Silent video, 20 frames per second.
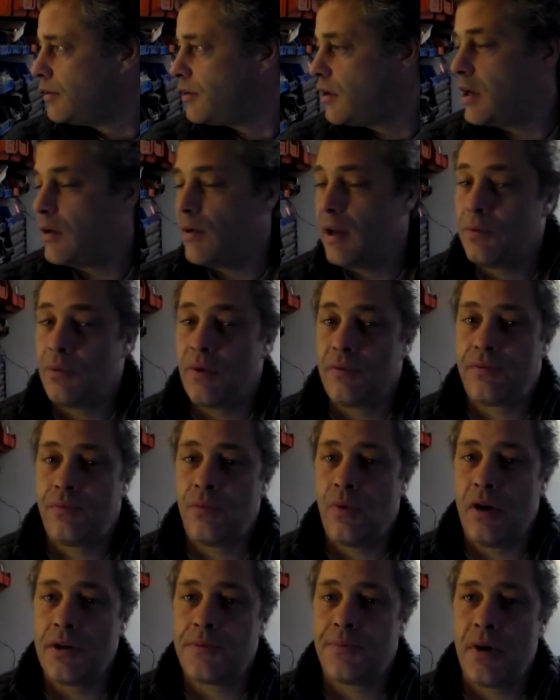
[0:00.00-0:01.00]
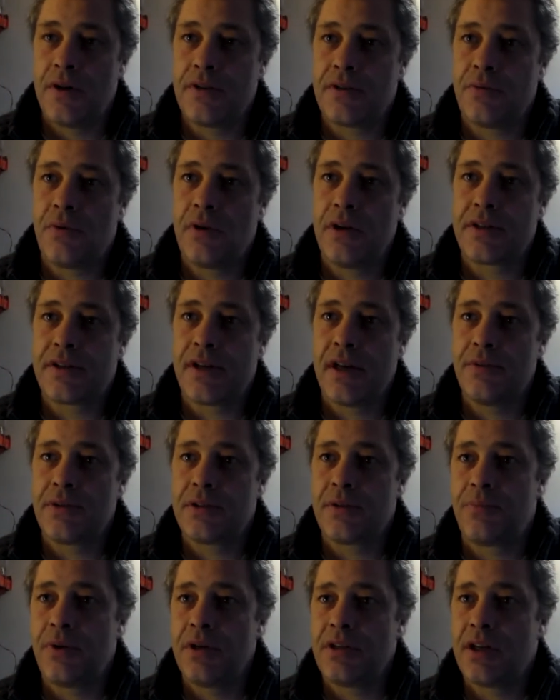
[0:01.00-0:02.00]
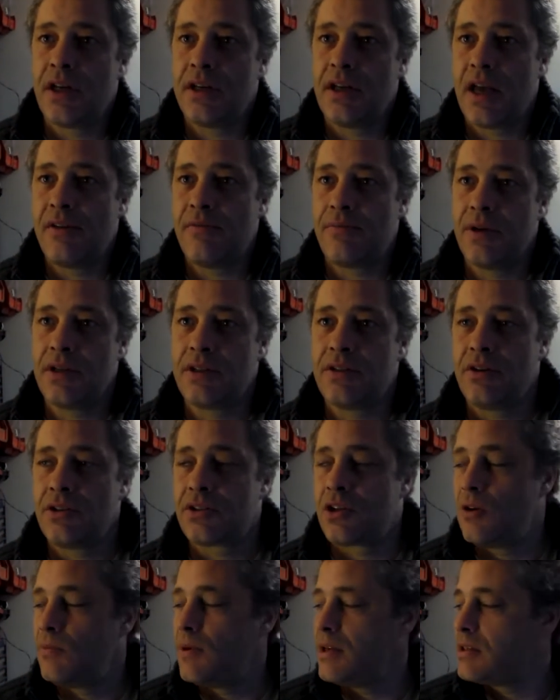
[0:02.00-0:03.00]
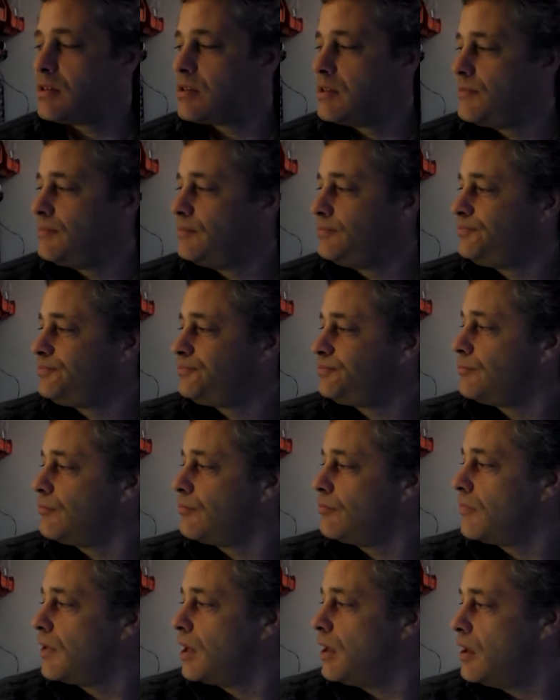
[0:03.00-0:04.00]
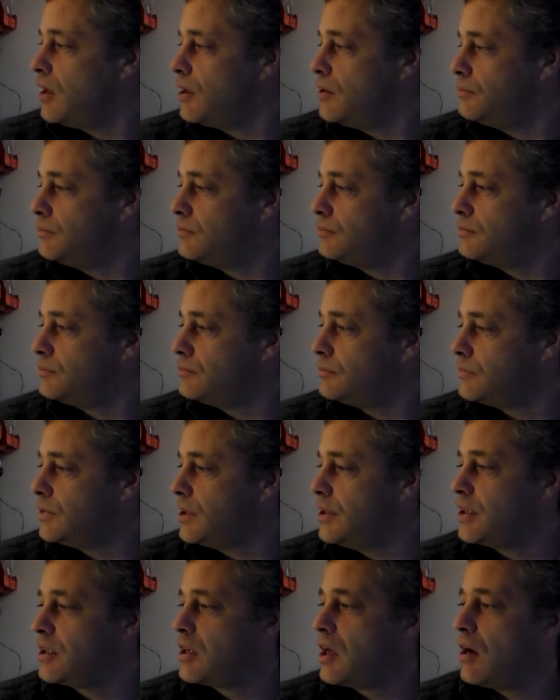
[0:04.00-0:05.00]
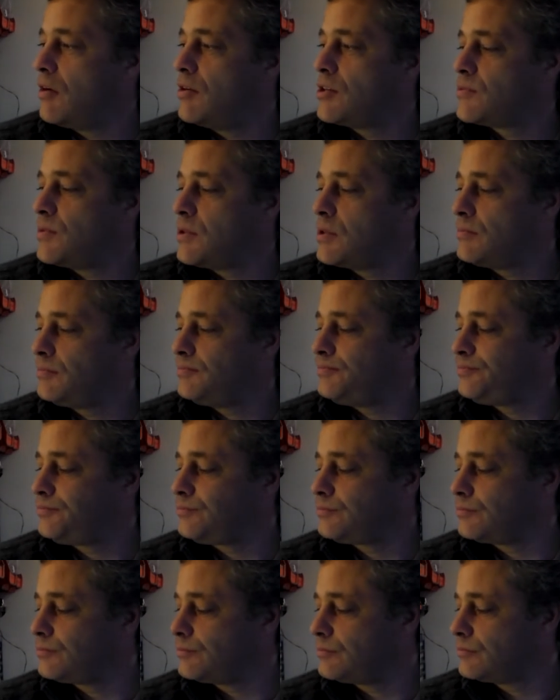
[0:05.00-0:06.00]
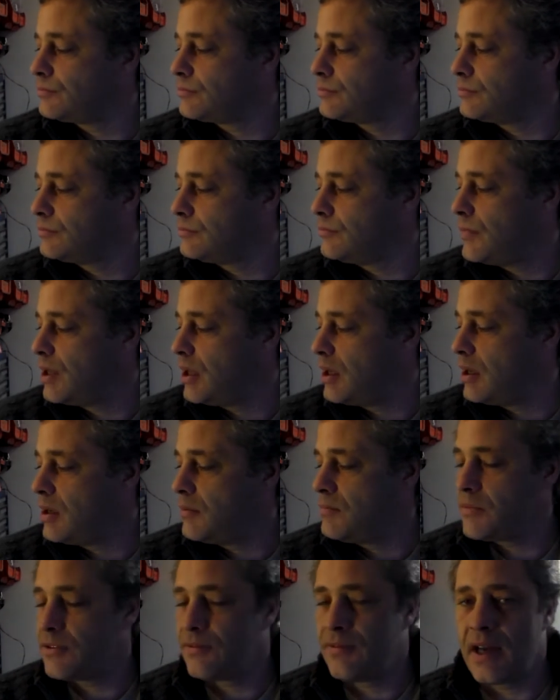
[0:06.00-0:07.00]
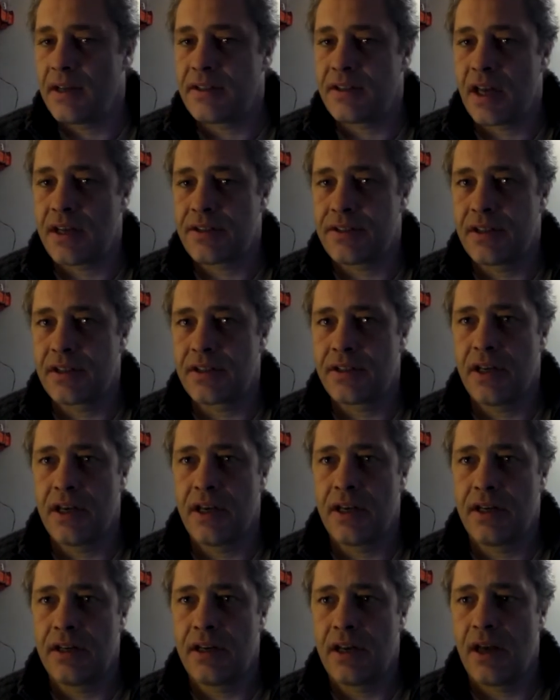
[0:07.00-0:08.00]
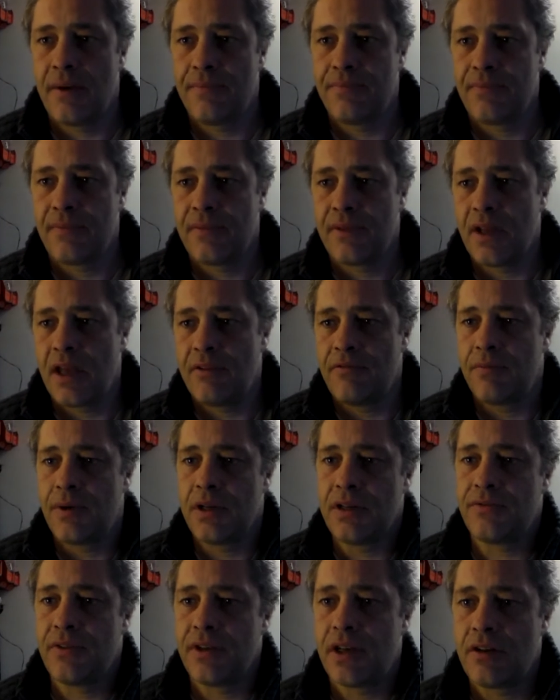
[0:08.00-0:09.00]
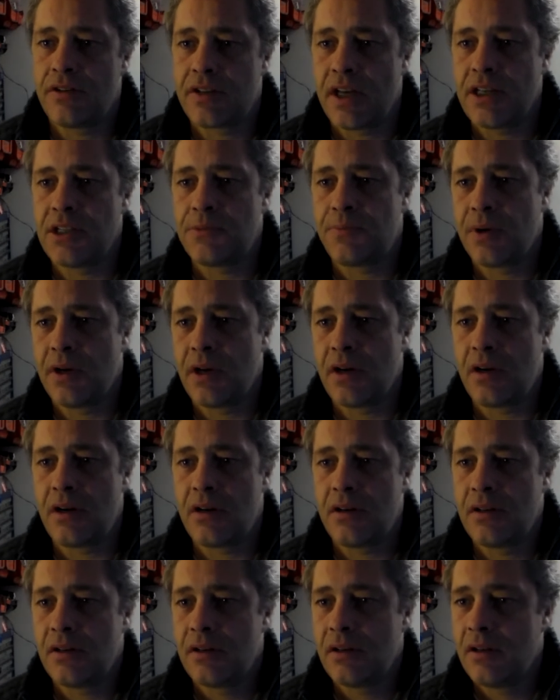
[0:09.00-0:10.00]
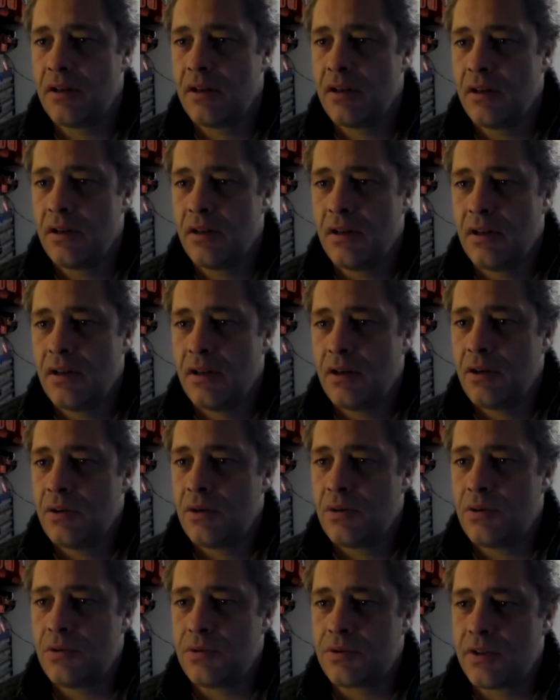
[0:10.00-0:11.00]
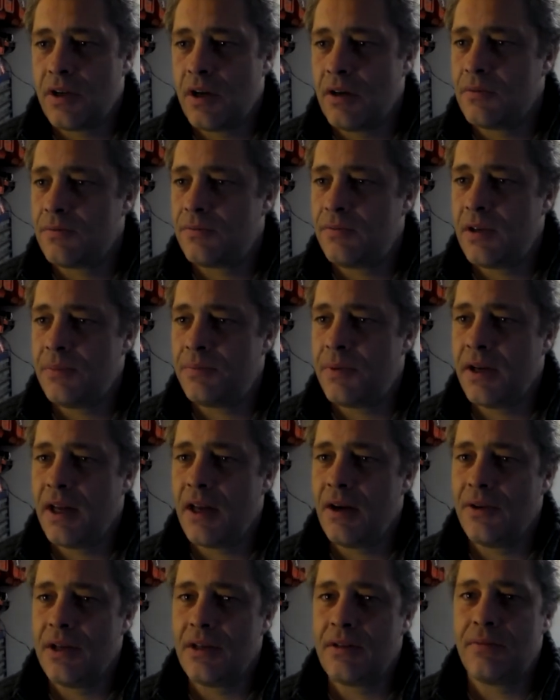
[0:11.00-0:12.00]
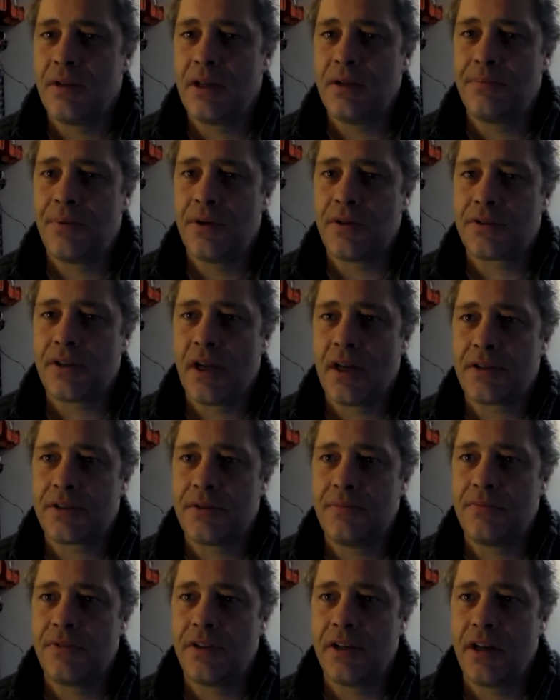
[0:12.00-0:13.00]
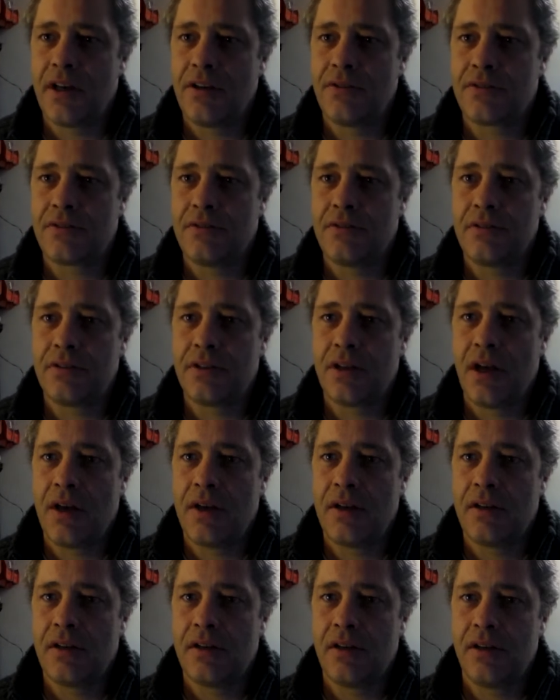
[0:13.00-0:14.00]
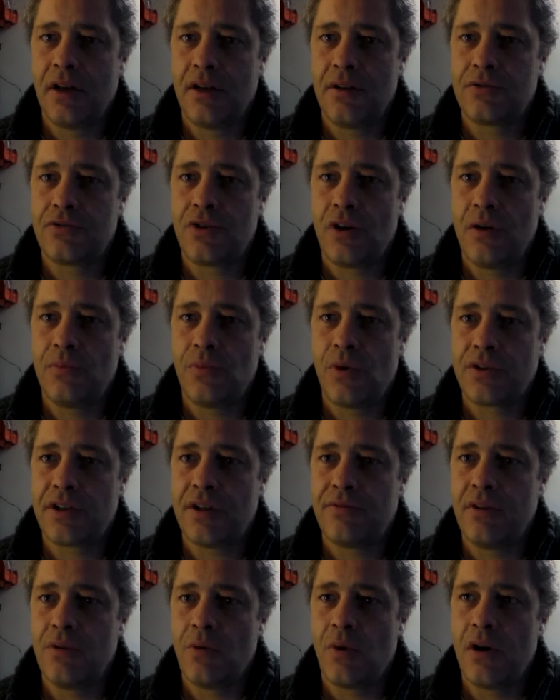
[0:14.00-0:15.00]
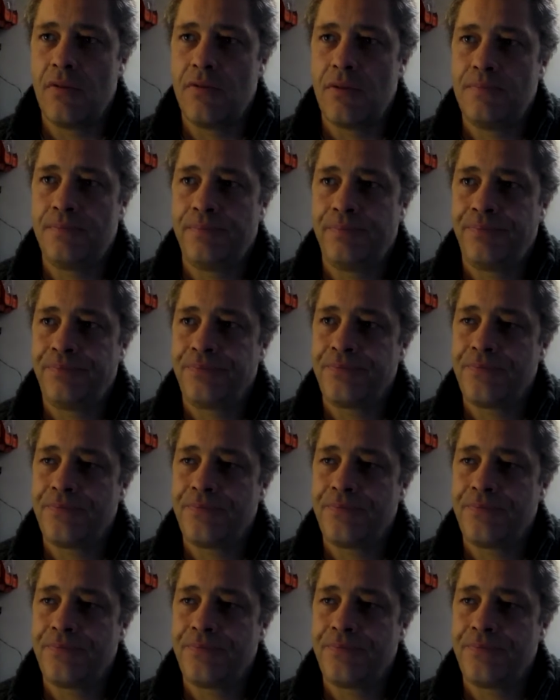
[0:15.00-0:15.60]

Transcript: So anyway, what I suppose I want to say was appreciate everybody's nice comments and encouragement. It's fantastic seeing everybody's videos. HPR Auto, flipping out, he puts out some videos, and I try and watch every one of them.